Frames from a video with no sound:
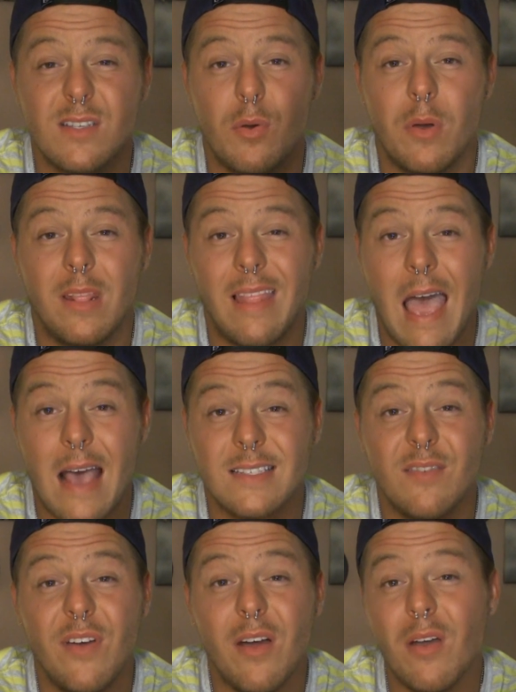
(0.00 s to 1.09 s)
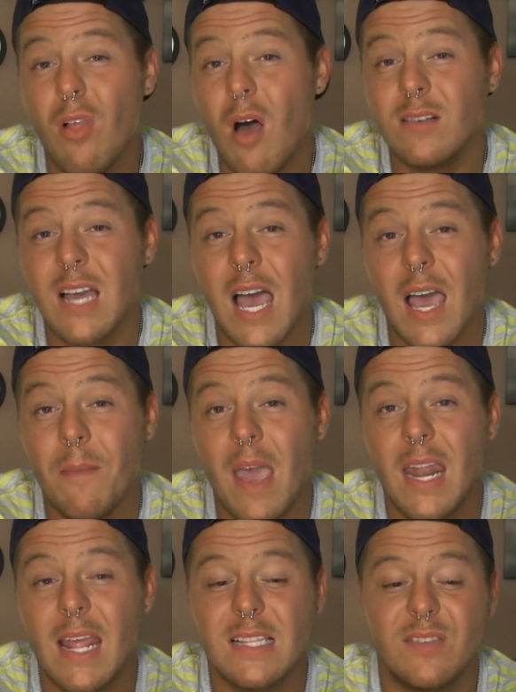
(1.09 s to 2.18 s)
so it lasts a very long time,
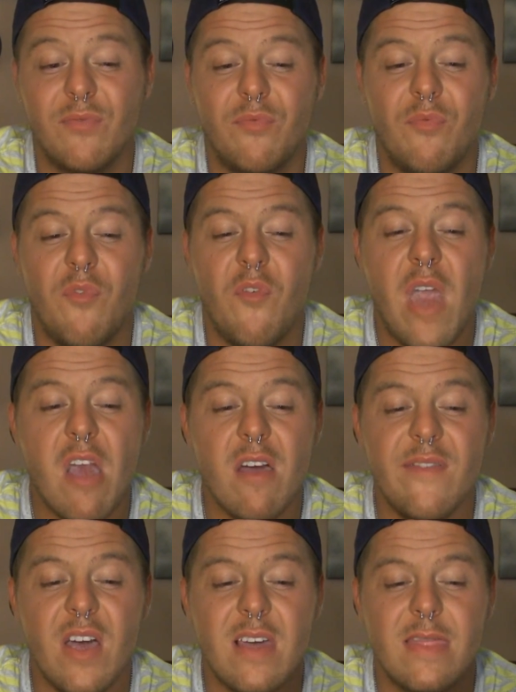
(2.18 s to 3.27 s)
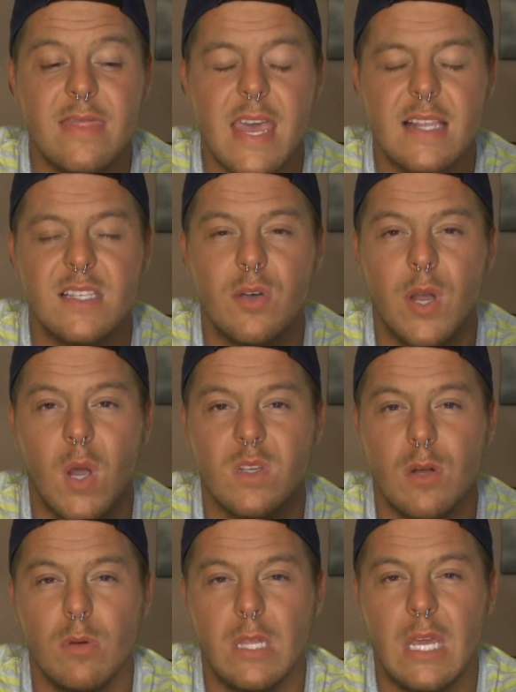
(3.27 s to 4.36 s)
and it's very, very thin, so it goes
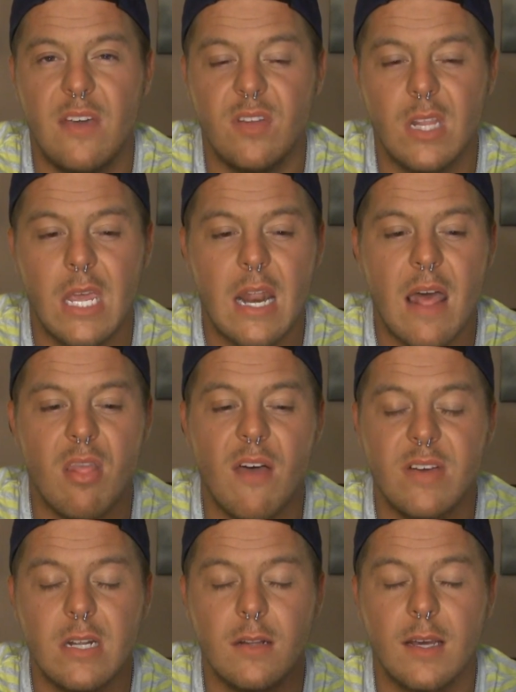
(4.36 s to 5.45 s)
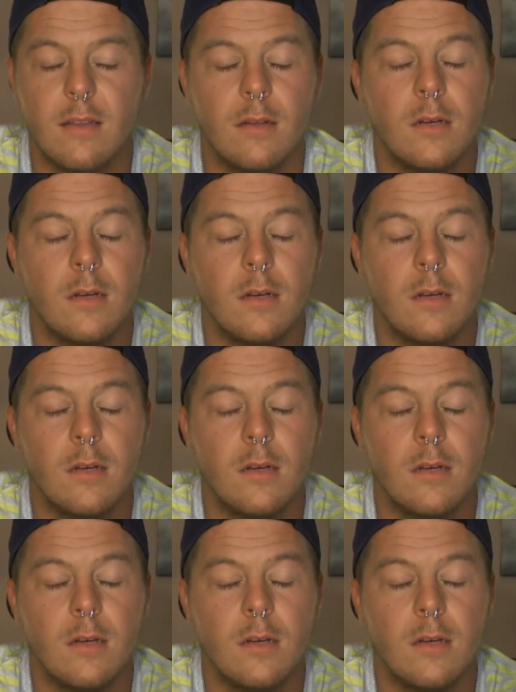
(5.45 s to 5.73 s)
on really evenly, and I love it. Like,